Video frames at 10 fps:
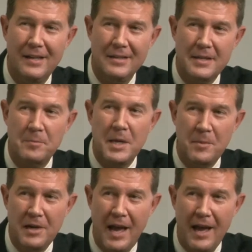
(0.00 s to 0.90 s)

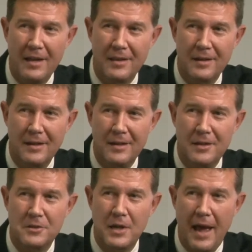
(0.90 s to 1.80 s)
September 9th
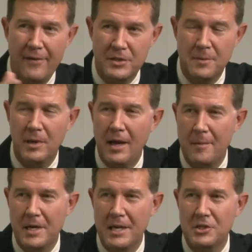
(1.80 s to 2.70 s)
to have some
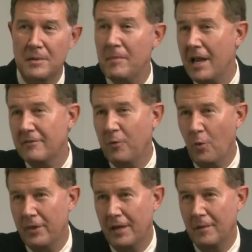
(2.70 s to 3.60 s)
accommodation made
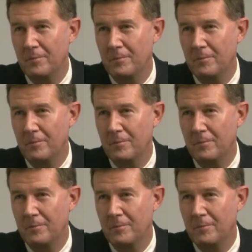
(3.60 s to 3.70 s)
for them,